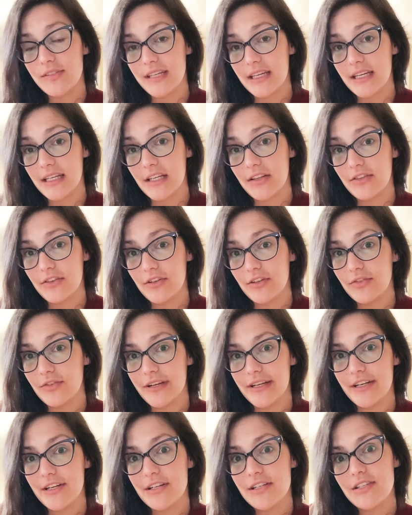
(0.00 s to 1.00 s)
second and third
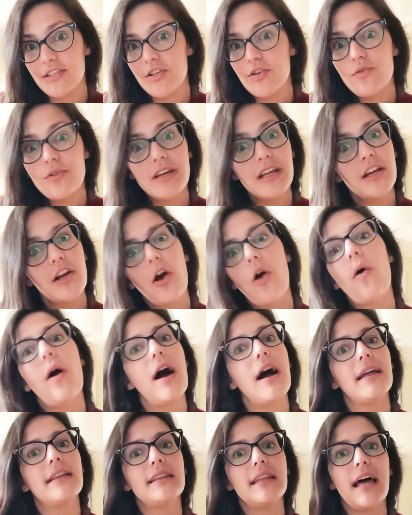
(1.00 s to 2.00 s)
graders, you can go
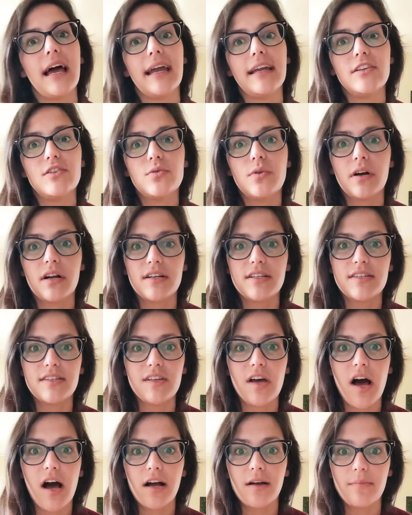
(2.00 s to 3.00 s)
online to our
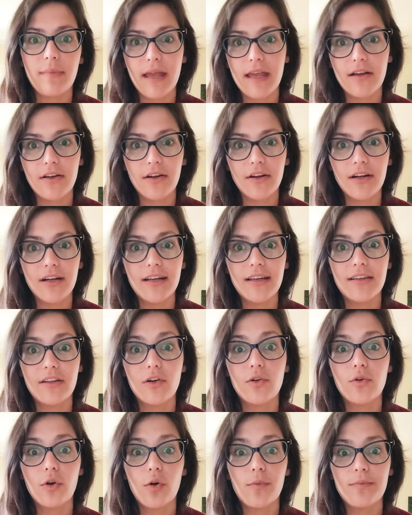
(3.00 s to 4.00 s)
song maker in
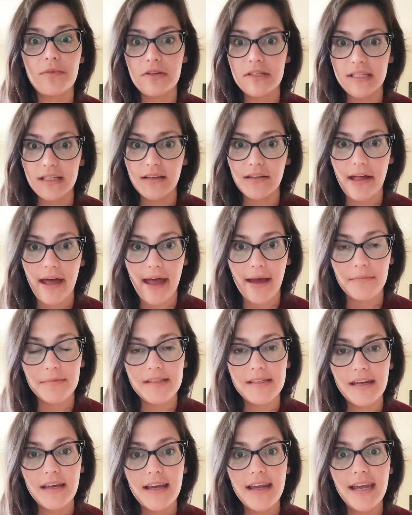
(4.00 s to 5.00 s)
the Chrome Music
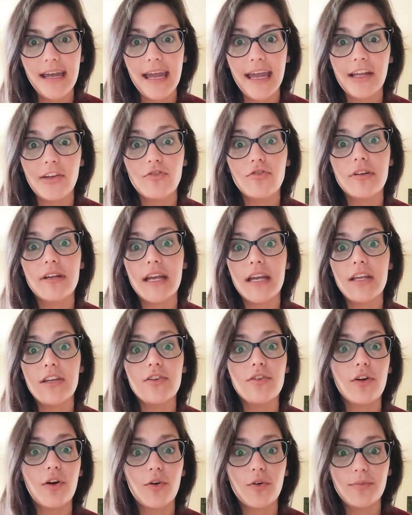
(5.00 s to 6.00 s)
Labs and create
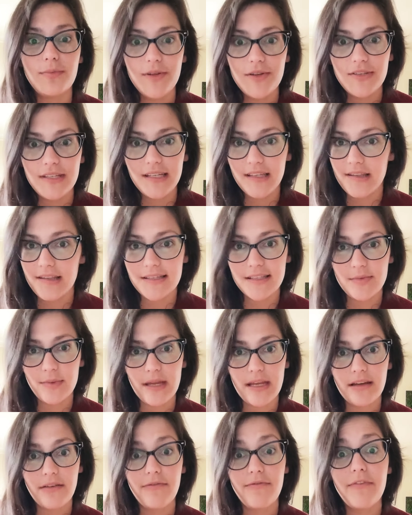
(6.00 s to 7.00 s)
your own music this
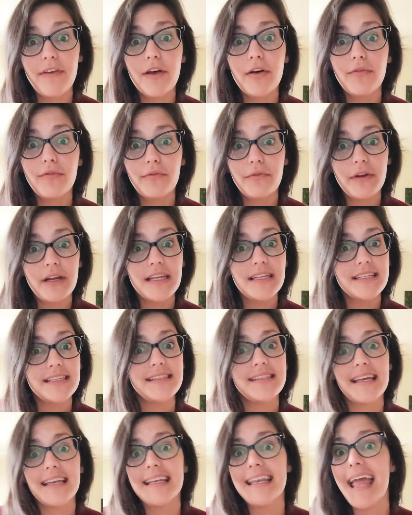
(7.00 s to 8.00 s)
week. Feel free to
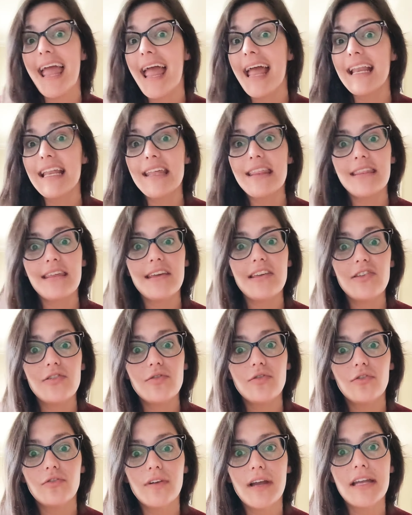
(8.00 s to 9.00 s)
send anything
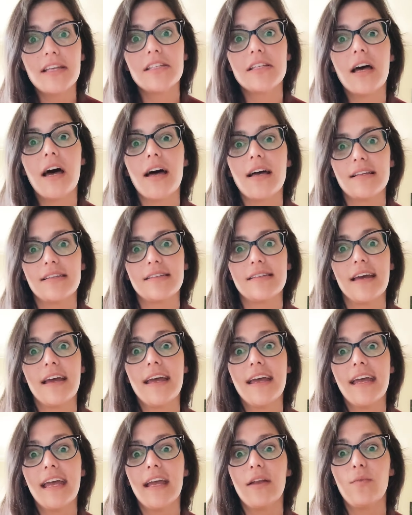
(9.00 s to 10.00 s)
you create to us
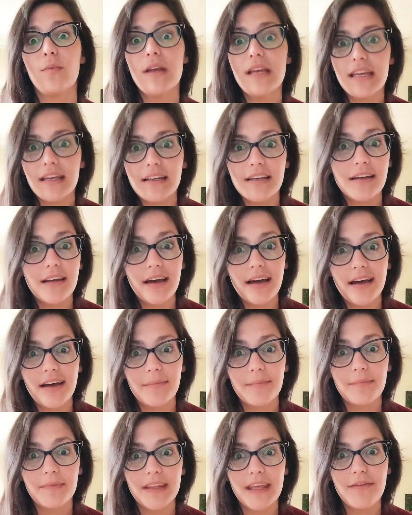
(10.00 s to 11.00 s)
and we can
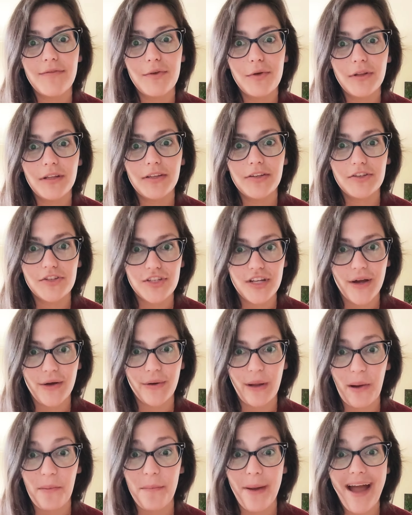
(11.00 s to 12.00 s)
um, give you a little
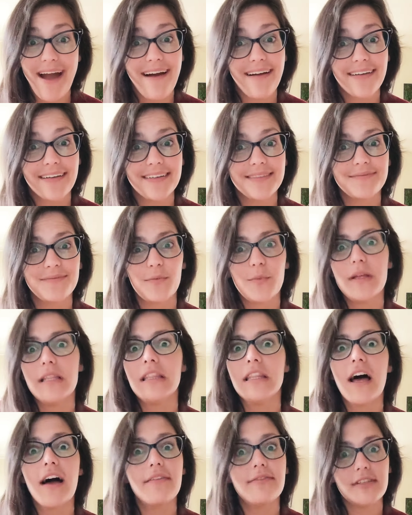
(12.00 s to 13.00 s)
shout out back. We
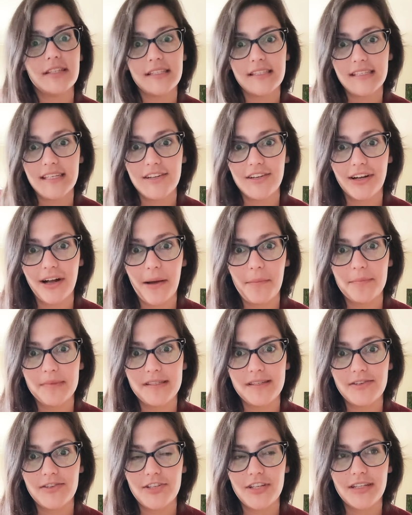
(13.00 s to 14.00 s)
love to see your
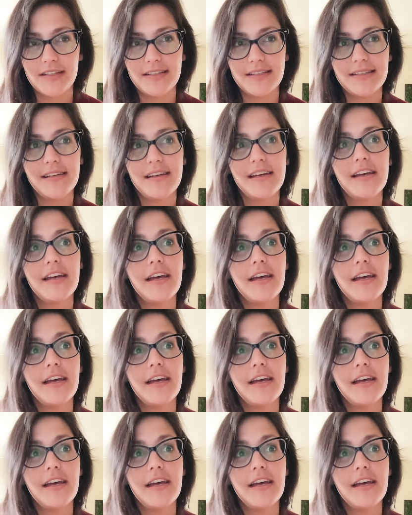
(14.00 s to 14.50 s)
compositions.